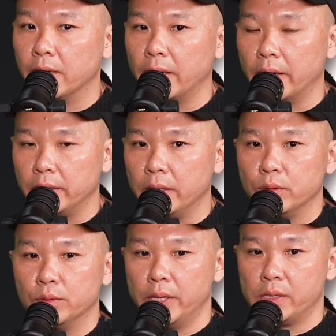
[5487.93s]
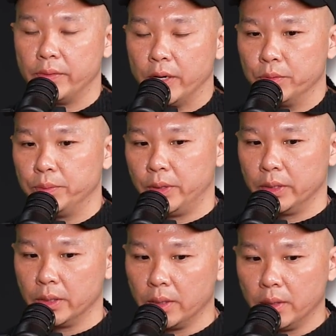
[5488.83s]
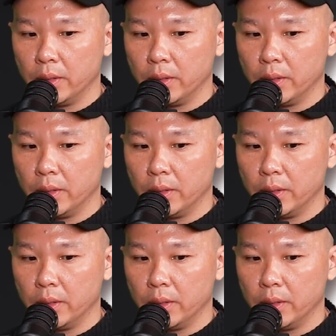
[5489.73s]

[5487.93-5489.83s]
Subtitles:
I think you raised a very good point.